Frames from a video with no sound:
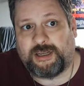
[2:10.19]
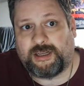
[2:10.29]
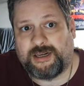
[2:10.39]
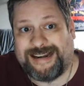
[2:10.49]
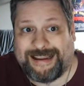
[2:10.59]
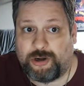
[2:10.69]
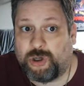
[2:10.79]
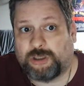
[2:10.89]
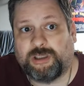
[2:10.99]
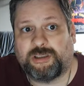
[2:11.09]

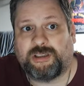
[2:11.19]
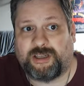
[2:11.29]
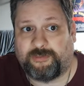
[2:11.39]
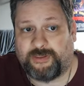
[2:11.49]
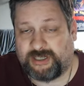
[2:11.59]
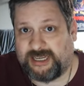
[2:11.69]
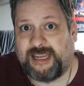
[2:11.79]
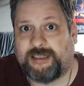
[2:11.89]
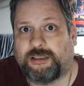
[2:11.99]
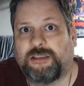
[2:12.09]
Nanook, of the
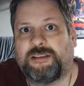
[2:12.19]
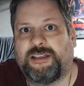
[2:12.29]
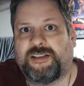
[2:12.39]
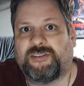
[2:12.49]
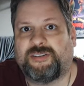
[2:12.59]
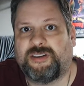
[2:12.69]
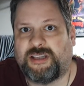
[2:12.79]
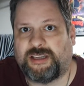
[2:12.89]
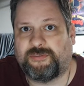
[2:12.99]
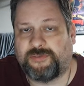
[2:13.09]
title, is
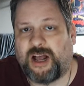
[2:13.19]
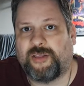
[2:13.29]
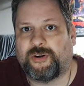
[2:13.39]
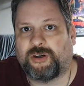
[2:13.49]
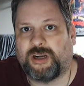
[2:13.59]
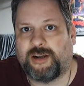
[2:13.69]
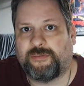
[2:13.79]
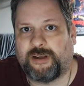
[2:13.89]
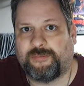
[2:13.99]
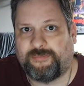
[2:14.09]
the father of
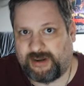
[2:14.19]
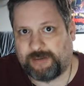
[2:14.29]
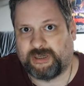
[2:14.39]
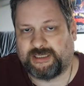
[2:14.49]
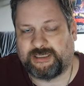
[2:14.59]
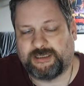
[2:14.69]
a family.